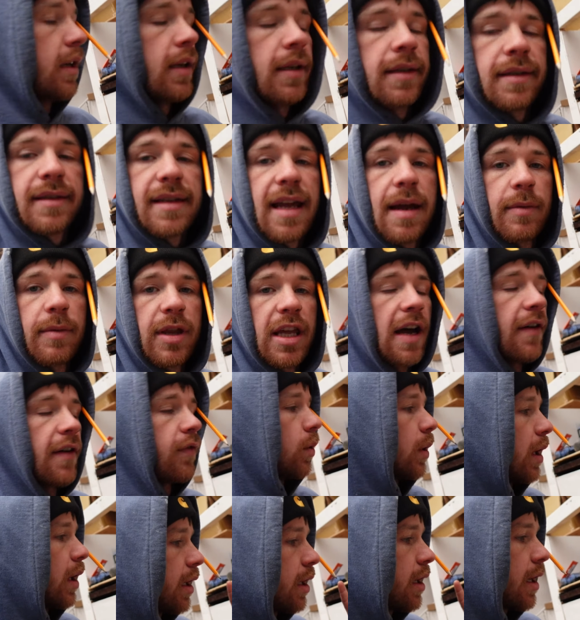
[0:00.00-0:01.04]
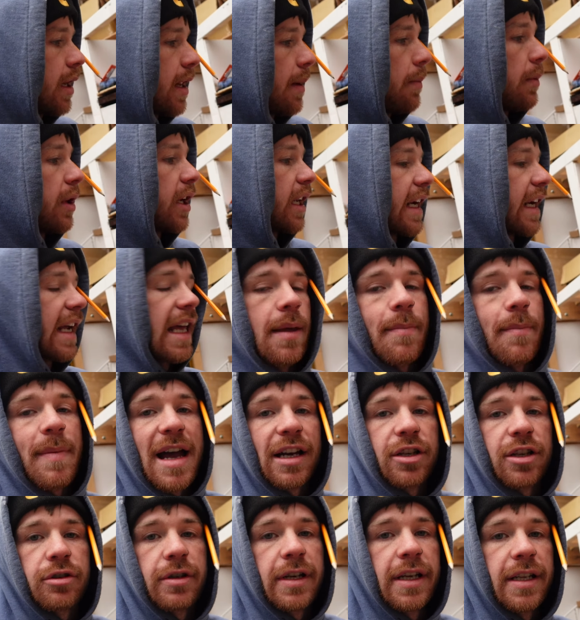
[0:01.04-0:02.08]
same with the other one, then we're gonna get the
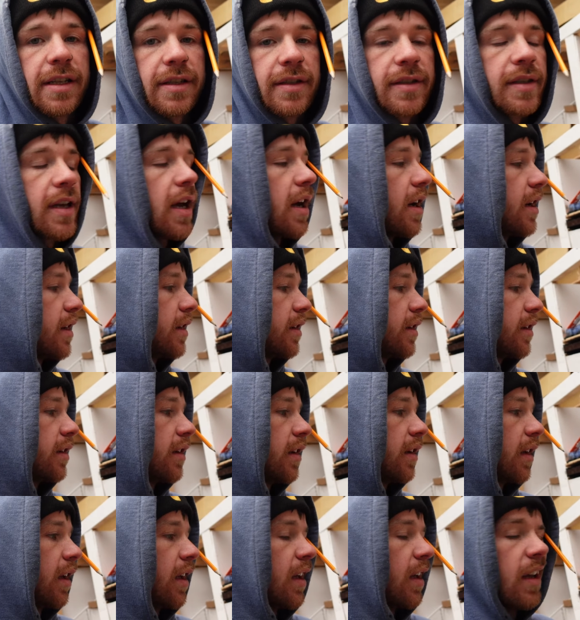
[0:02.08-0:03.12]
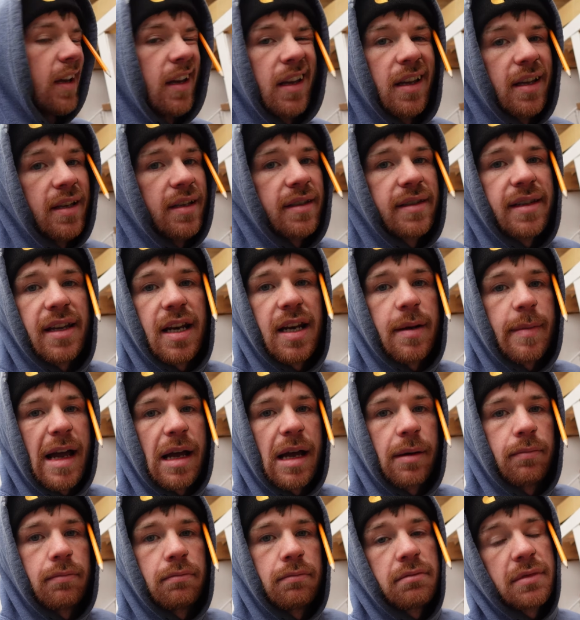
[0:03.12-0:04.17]
battery in. So see you in
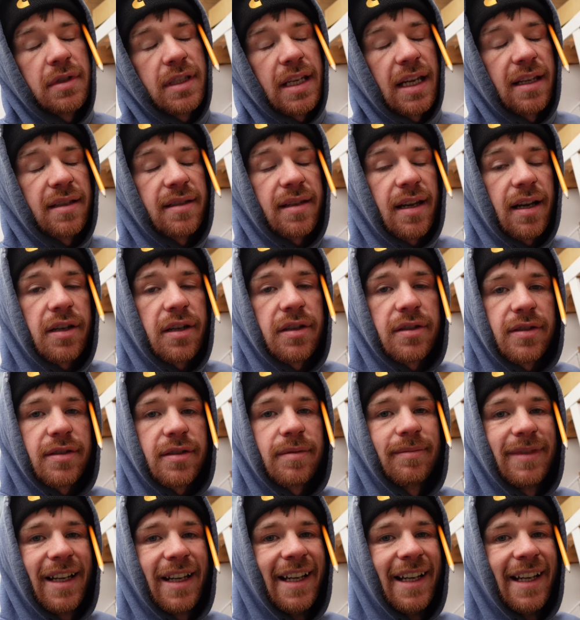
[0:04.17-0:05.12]
about 10 seconds.